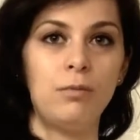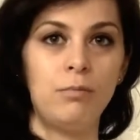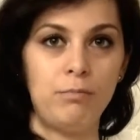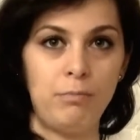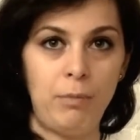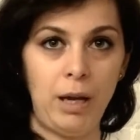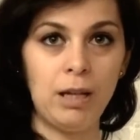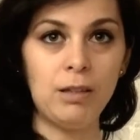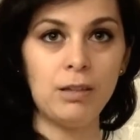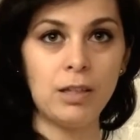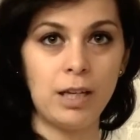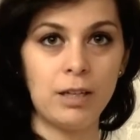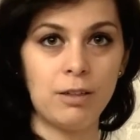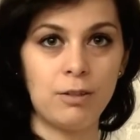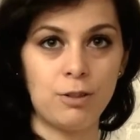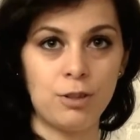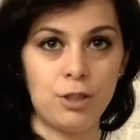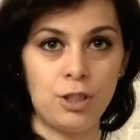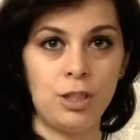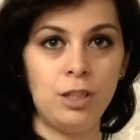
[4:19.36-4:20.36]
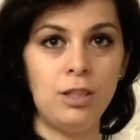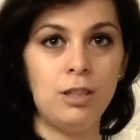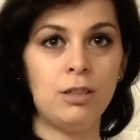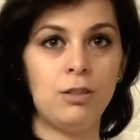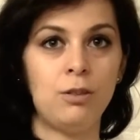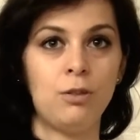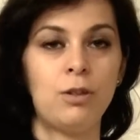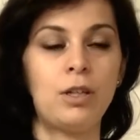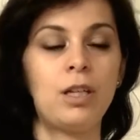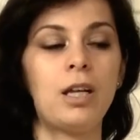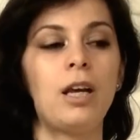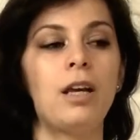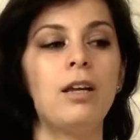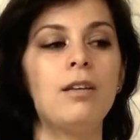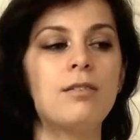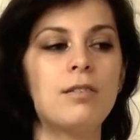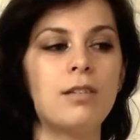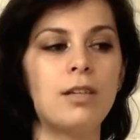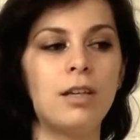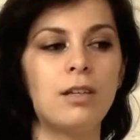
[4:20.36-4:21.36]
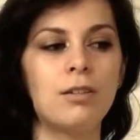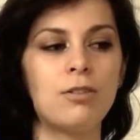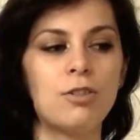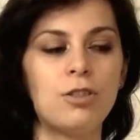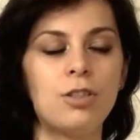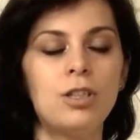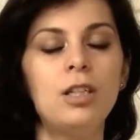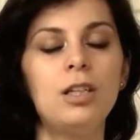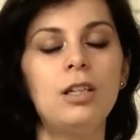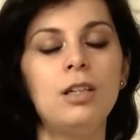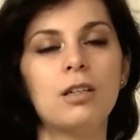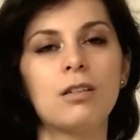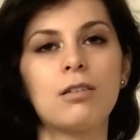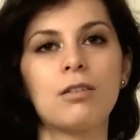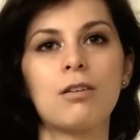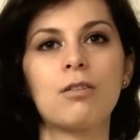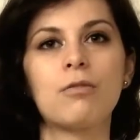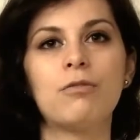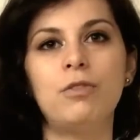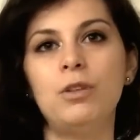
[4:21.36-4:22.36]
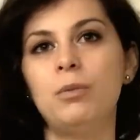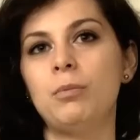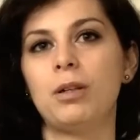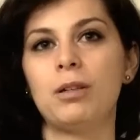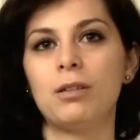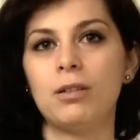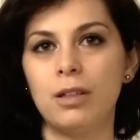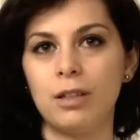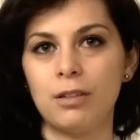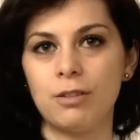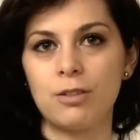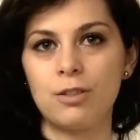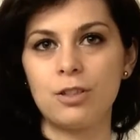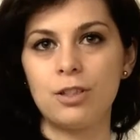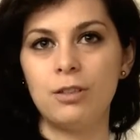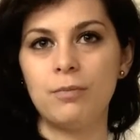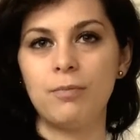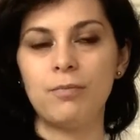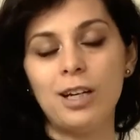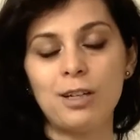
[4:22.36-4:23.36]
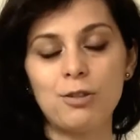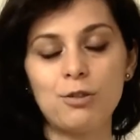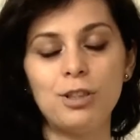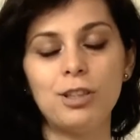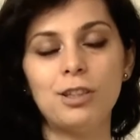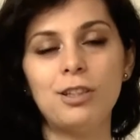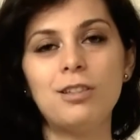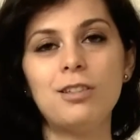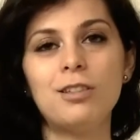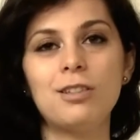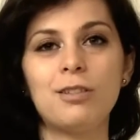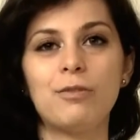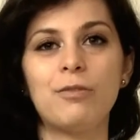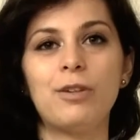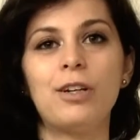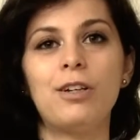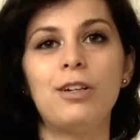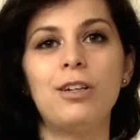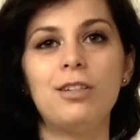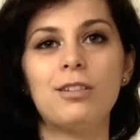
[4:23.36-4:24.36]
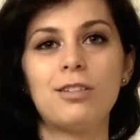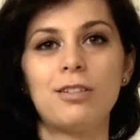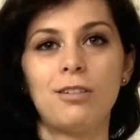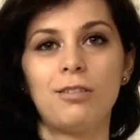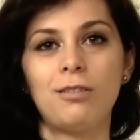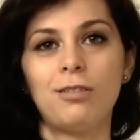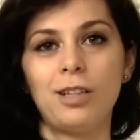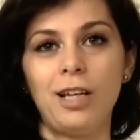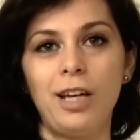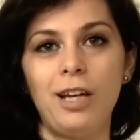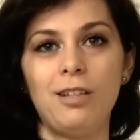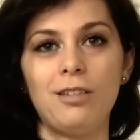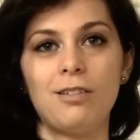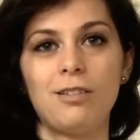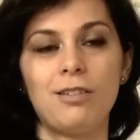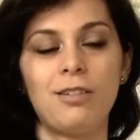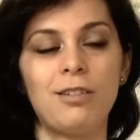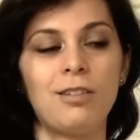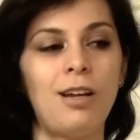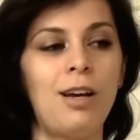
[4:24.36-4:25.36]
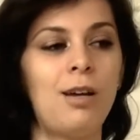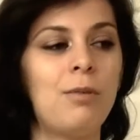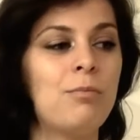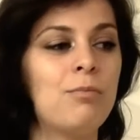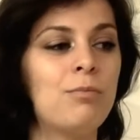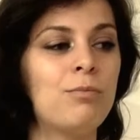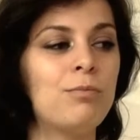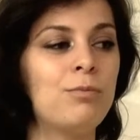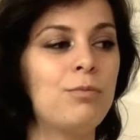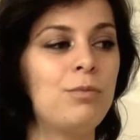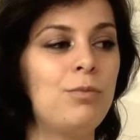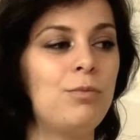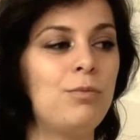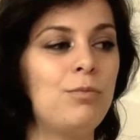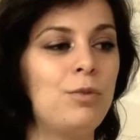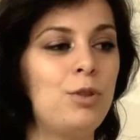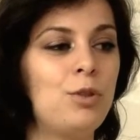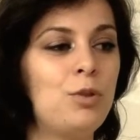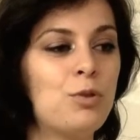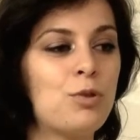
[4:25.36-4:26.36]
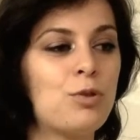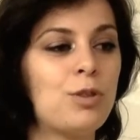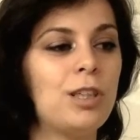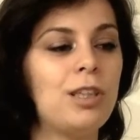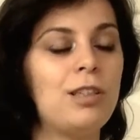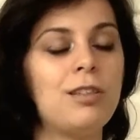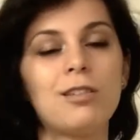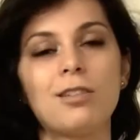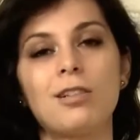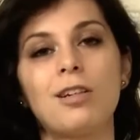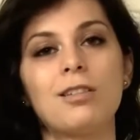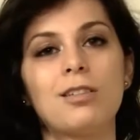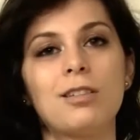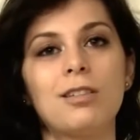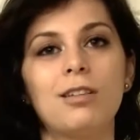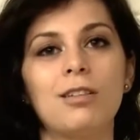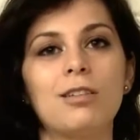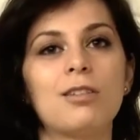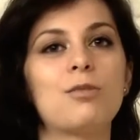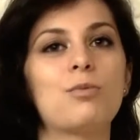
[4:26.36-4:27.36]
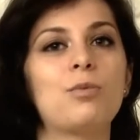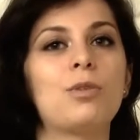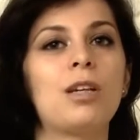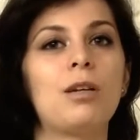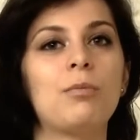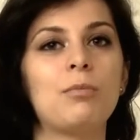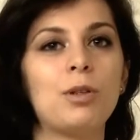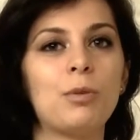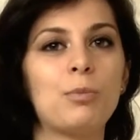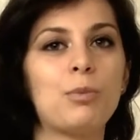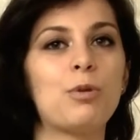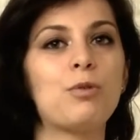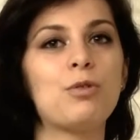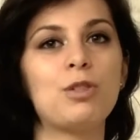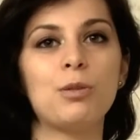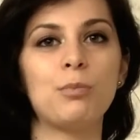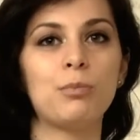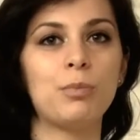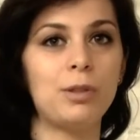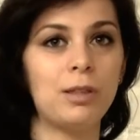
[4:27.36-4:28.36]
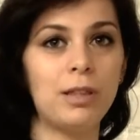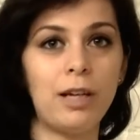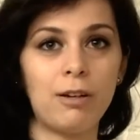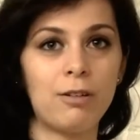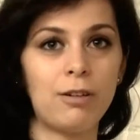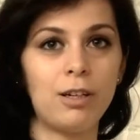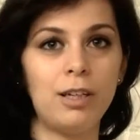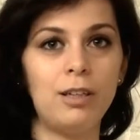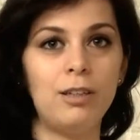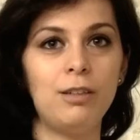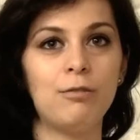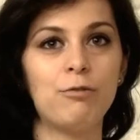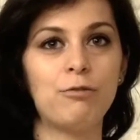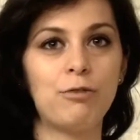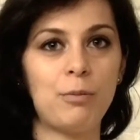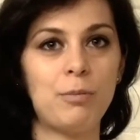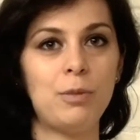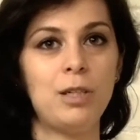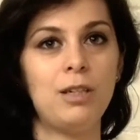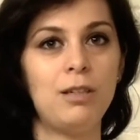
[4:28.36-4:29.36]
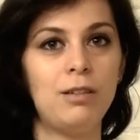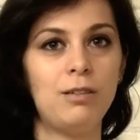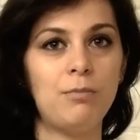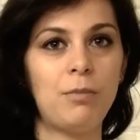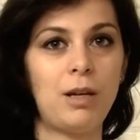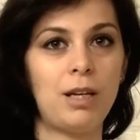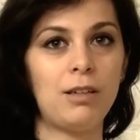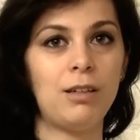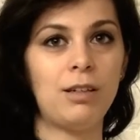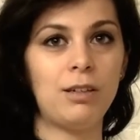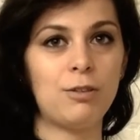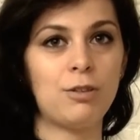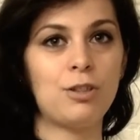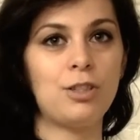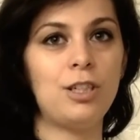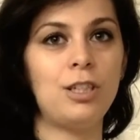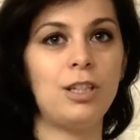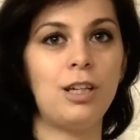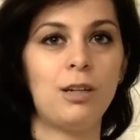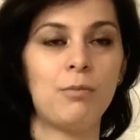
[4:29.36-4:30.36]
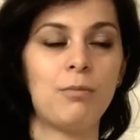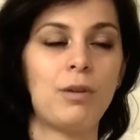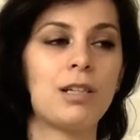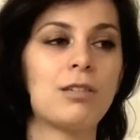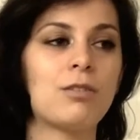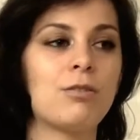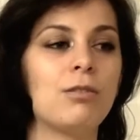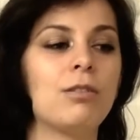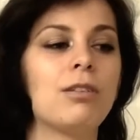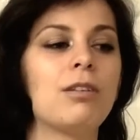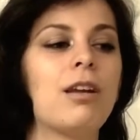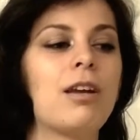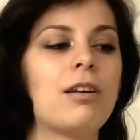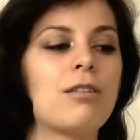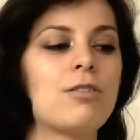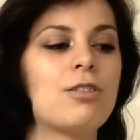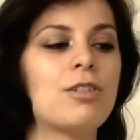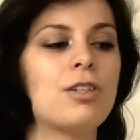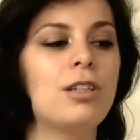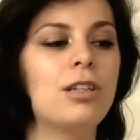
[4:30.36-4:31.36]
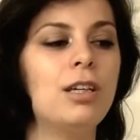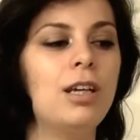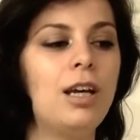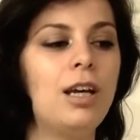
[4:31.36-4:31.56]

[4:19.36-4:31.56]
male energy in your case, and she in her female energy. Actually, this is a very subtle case, and I'm usually discussing this when I'm approaching polarity, feminine energy and masculine energy.